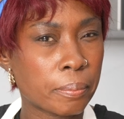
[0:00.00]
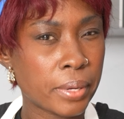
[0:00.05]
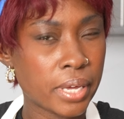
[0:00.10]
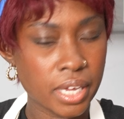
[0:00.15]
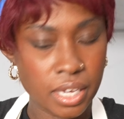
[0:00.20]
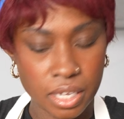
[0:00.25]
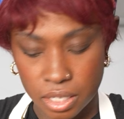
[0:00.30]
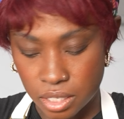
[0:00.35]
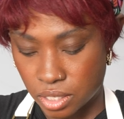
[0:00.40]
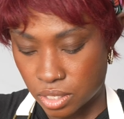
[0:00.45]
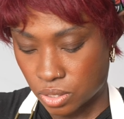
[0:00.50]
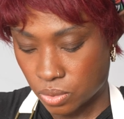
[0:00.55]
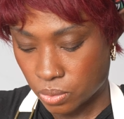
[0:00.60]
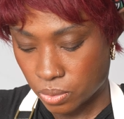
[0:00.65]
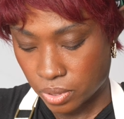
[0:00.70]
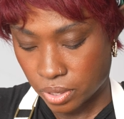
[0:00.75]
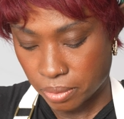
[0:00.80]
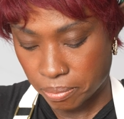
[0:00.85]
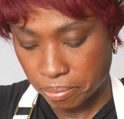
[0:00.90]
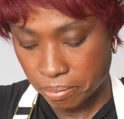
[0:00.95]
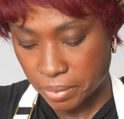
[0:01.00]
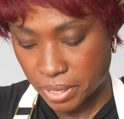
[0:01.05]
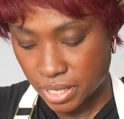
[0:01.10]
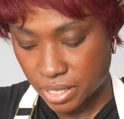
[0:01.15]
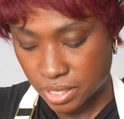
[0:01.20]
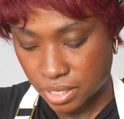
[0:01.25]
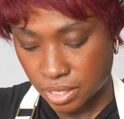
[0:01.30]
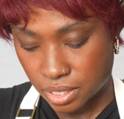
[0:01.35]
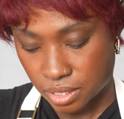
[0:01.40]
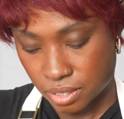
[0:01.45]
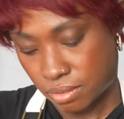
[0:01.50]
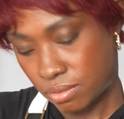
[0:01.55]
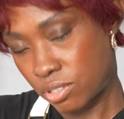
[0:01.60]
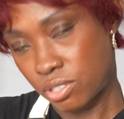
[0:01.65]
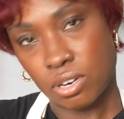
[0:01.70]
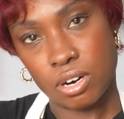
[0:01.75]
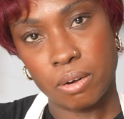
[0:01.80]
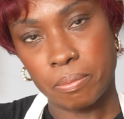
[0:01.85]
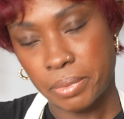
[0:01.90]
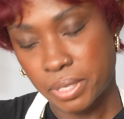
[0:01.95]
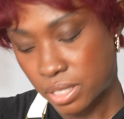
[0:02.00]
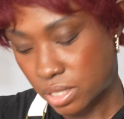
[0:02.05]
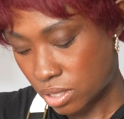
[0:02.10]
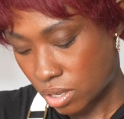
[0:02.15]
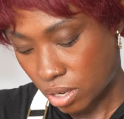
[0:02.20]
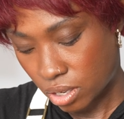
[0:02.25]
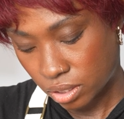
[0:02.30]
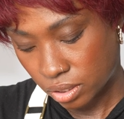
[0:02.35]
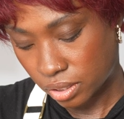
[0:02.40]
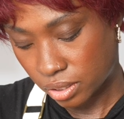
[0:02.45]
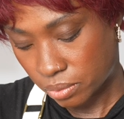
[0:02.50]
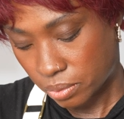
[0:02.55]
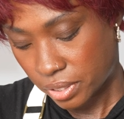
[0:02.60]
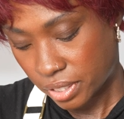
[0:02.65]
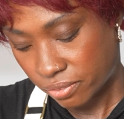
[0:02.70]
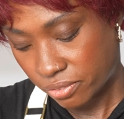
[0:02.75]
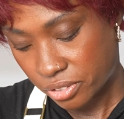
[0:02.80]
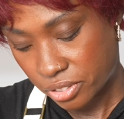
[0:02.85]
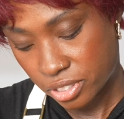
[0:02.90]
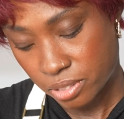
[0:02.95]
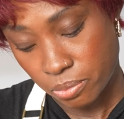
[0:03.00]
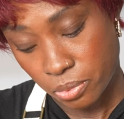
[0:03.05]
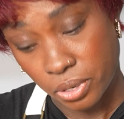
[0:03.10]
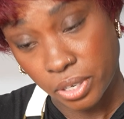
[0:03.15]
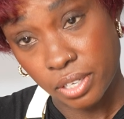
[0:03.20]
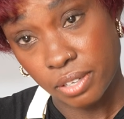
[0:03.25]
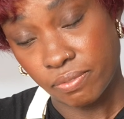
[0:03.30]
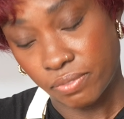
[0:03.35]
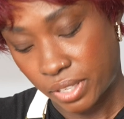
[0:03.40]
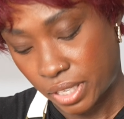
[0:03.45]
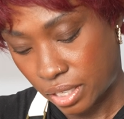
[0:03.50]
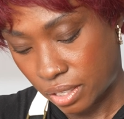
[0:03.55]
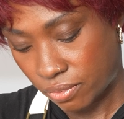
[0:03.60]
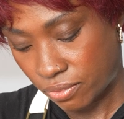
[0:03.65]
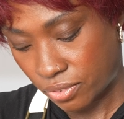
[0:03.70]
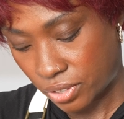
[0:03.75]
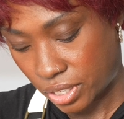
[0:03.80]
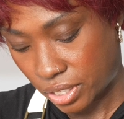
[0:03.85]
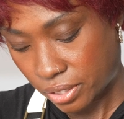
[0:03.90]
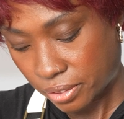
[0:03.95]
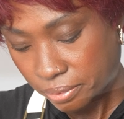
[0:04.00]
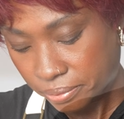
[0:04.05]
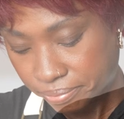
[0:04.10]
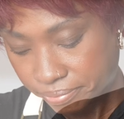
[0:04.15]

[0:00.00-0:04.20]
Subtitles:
paste or jar minced garlic, whatever is more convenient for you.